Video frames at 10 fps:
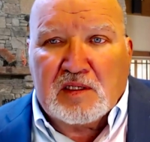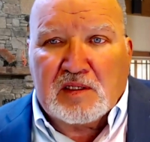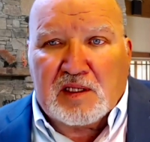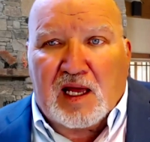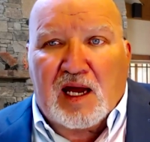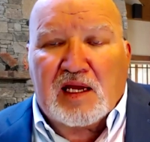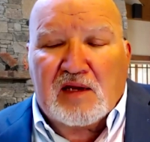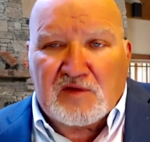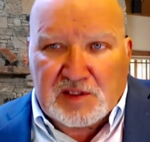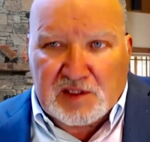that I
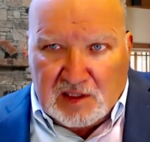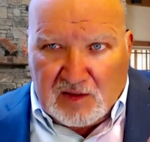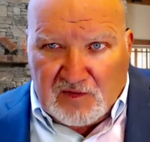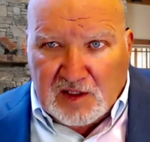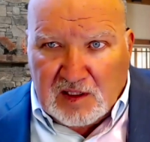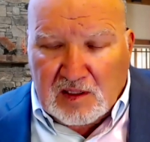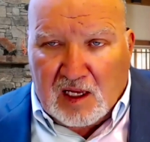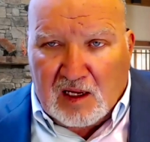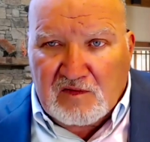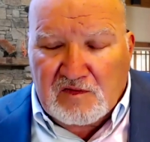have a significant
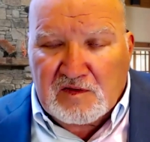life